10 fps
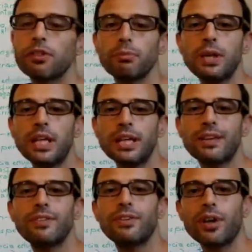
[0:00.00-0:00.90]
the meaning
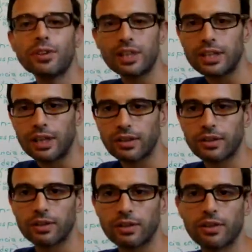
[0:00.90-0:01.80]
is not
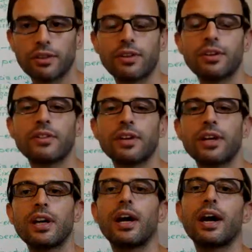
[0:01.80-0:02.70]
identical. There is a
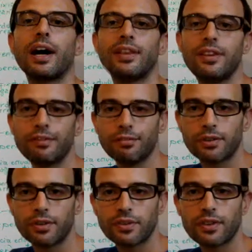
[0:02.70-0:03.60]

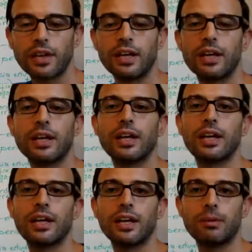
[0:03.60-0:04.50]
difference in
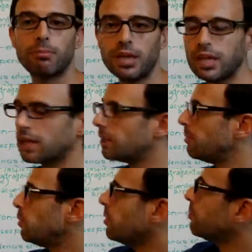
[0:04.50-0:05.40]
meaning
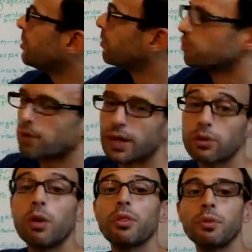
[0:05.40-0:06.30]
between both, right?
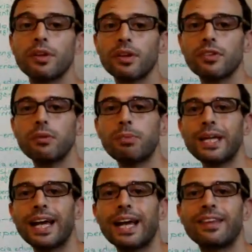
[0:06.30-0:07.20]
Although it doesn't
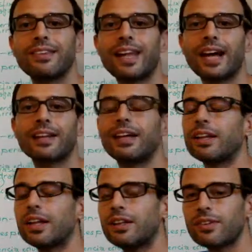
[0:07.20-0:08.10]
mean
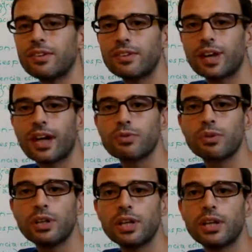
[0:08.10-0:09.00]
it doesn't
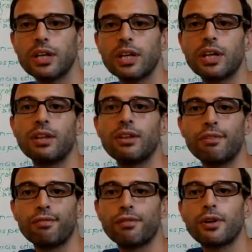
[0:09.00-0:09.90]
actually
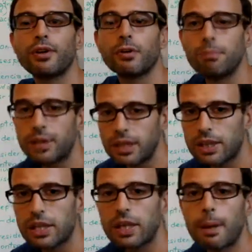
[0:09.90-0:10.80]
differ
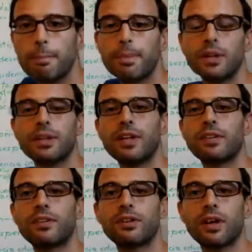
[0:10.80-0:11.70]
completely, but
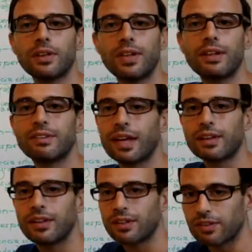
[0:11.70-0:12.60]
it's not
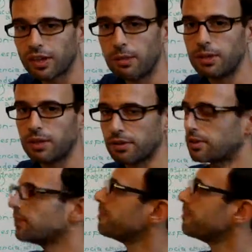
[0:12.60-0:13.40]
exactly the same either.